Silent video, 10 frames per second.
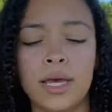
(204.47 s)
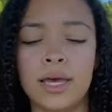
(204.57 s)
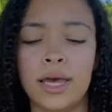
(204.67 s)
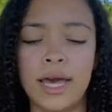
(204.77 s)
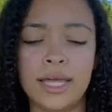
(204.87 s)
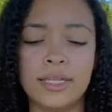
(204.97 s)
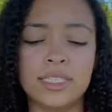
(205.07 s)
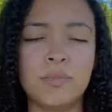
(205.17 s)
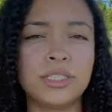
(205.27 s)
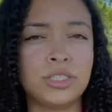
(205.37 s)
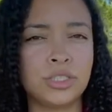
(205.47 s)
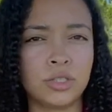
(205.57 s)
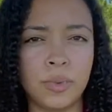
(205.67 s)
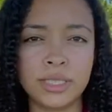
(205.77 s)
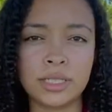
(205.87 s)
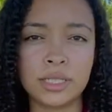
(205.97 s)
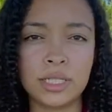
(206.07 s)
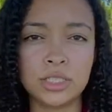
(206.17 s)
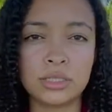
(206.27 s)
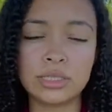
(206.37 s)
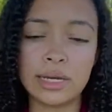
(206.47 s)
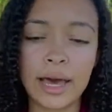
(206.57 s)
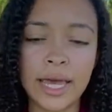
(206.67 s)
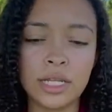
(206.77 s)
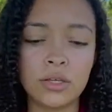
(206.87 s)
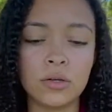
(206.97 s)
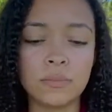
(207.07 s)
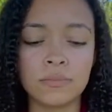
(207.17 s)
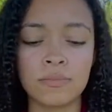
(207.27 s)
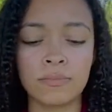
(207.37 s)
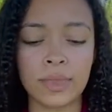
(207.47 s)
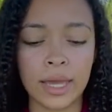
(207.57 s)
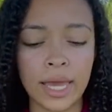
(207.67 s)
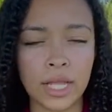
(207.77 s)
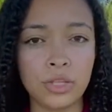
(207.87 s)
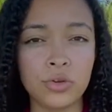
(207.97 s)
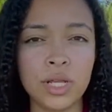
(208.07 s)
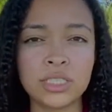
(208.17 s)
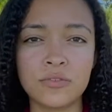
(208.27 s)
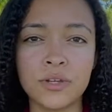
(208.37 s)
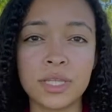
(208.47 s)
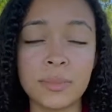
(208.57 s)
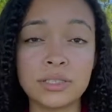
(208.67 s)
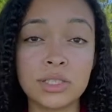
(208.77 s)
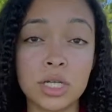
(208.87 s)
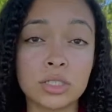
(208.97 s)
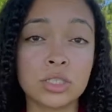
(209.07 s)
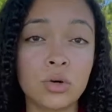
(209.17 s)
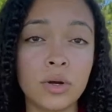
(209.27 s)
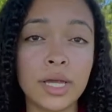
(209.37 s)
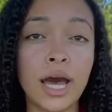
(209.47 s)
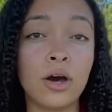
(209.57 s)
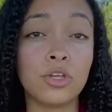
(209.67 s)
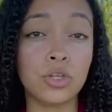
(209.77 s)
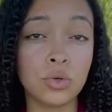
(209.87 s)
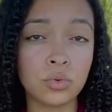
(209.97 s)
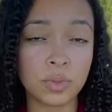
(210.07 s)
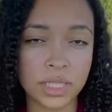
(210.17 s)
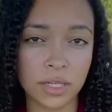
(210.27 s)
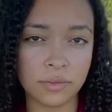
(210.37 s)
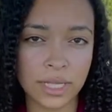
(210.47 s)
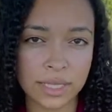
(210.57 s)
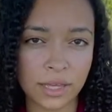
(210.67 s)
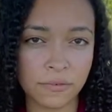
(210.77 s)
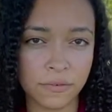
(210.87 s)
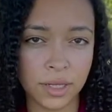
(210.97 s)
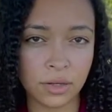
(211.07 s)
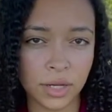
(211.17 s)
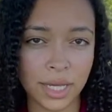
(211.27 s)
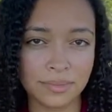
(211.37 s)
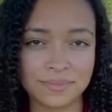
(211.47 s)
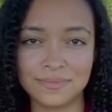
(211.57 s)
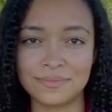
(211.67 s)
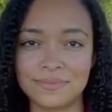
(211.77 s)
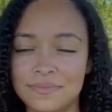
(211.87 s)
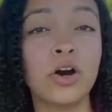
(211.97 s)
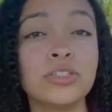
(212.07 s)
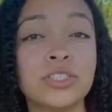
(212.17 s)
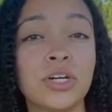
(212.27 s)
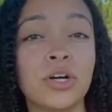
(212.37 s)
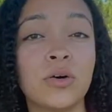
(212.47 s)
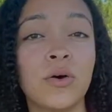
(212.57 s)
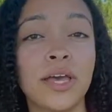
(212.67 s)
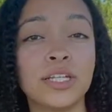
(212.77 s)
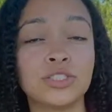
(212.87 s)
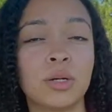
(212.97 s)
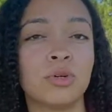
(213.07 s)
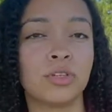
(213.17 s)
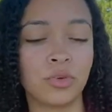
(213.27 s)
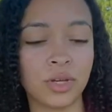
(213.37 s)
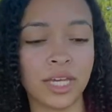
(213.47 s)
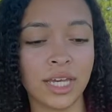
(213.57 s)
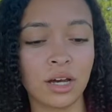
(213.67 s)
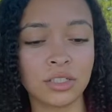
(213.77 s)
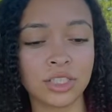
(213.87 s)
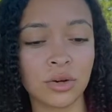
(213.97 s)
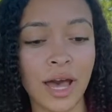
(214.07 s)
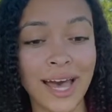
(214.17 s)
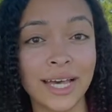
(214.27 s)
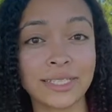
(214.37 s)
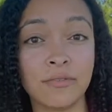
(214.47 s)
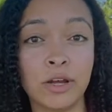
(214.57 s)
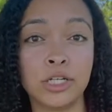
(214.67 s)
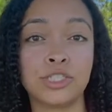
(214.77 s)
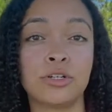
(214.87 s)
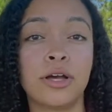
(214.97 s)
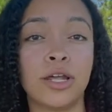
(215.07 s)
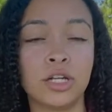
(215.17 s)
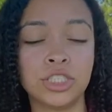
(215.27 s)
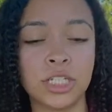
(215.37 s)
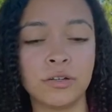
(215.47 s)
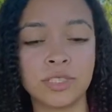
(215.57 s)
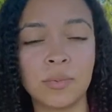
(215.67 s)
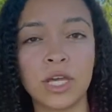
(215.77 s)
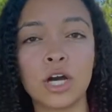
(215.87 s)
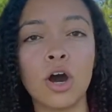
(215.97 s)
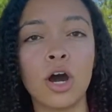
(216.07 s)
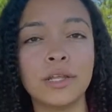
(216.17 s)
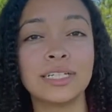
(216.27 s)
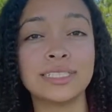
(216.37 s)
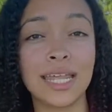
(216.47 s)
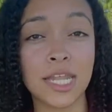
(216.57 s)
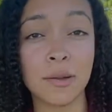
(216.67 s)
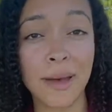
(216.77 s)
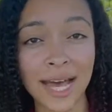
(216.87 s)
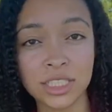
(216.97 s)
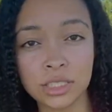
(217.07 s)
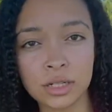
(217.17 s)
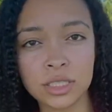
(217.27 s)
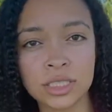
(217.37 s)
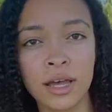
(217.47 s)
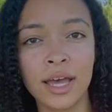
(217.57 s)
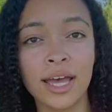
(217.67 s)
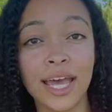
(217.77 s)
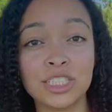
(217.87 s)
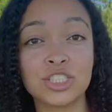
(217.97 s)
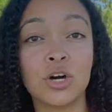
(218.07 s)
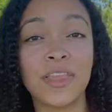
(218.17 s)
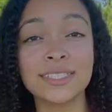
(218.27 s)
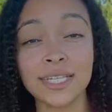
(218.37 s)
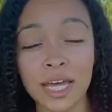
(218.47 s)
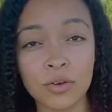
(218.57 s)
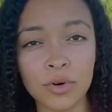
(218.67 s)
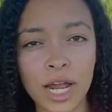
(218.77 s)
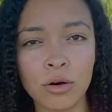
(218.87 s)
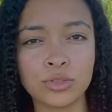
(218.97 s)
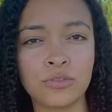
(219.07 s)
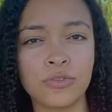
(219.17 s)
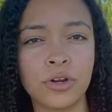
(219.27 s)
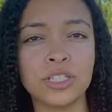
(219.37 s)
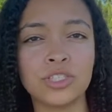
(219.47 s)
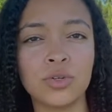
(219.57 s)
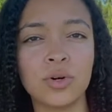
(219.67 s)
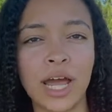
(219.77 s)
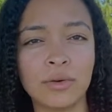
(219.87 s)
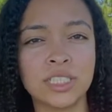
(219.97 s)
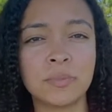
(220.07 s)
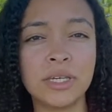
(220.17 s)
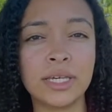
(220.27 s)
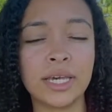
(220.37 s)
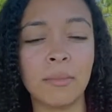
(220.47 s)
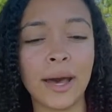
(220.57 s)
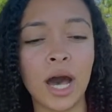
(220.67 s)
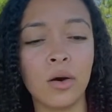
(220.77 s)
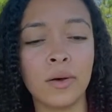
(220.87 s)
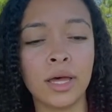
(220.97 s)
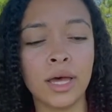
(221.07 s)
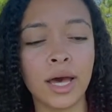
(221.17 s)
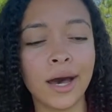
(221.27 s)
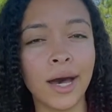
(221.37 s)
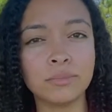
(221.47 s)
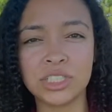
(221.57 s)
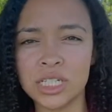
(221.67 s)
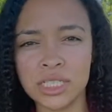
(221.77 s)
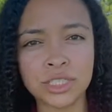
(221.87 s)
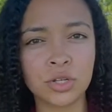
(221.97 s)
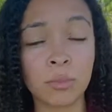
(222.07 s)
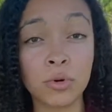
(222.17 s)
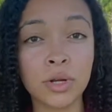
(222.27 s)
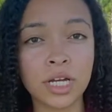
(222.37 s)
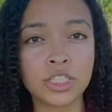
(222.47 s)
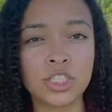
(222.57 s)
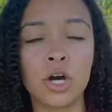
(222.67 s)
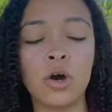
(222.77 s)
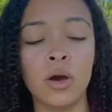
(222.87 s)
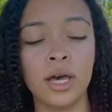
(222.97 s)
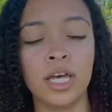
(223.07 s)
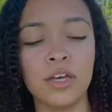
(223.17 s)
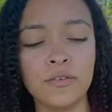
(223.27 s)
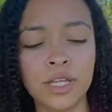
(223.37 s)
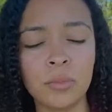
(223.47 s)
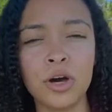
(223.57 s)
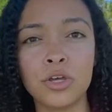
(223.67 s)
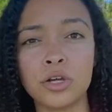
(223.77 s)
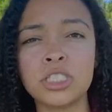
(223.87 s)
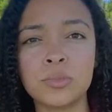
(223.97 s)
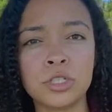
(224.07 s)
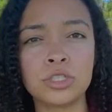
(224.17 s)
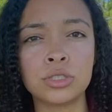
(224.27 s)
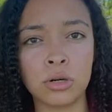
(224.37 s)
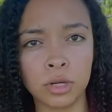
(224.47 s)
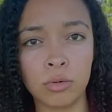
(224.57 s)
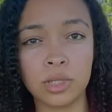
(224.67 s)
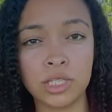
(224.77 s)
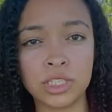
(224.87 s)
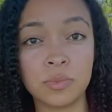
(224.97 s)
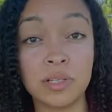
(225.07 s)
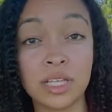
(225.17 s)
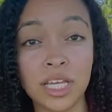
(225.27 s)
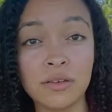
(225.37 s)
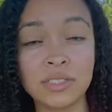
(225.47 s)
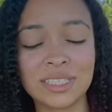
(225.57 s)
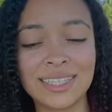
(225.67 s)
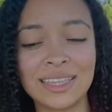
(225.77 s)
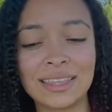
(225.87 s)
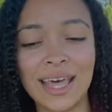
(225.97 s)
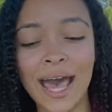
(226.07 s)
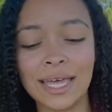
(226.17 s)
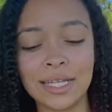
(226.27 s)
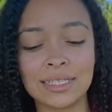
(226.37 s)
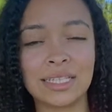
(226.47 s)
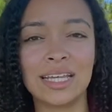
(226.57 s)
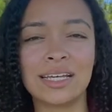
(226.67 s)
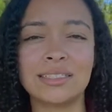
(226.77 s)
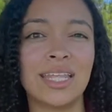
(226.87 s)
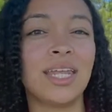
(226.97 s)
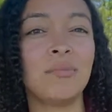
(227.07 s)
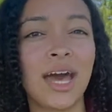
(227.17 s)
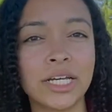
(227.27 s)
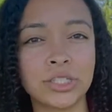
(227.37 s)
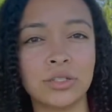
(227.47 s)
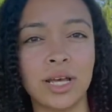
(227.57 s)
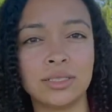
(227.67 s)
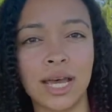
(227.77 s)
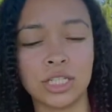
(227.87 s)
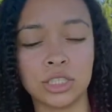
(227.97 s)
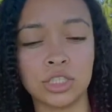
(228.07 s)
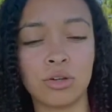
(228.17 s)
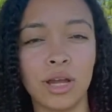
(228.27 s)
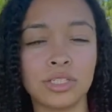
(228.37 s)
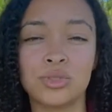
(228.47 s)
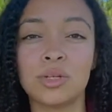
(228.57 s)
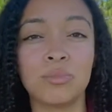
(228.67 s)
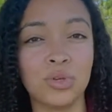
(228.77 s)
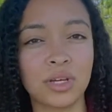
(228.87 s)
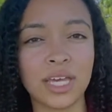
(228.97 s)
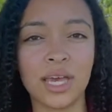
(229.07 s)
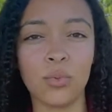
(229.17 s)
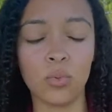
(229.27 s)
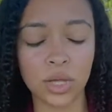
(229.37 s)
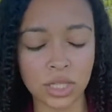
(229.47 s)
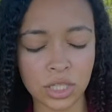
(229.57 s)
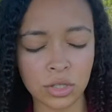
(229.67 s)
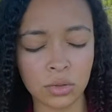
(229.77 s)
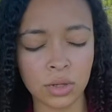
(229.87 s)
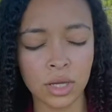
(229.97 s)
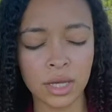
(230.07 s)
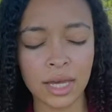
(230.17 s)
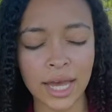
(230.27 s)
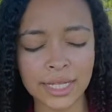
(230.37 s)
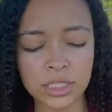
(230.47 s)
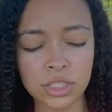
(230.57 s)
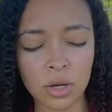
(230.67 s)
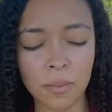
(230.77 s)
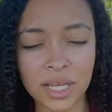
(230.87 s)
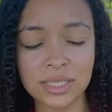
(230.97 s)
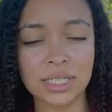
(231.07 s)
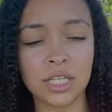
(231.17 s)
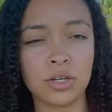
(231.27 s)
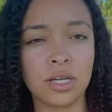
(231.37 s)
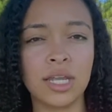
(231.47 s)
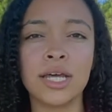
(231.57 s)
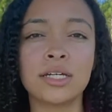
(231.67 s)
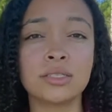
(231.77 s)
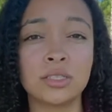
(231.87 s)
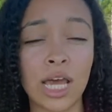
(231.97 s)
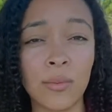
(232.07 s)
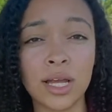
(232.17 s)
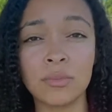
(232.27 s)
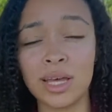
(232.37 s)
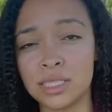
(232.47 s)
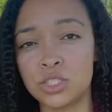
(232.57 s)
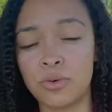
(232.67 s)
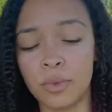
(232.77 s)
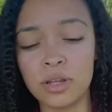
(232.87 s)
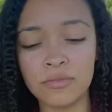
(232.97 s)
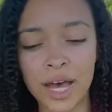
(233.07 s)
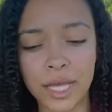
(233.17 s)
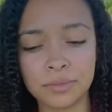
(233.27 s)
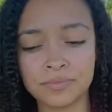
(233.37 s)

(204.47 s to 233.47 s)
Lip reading: and these messages are basically just to guide you, and you need to fit them into your story how you believe that they fit. Okay, also angel number 3 also has a very strong energy of something called ascended masters, and so that's kind of what I was referring to when I was speaking about Jesus or Buddha. So if you think about your spiritual or your religious beliefs, that is the ascended master that's actually trying to communicate with you. And so basically you're getting a direct message from the divine,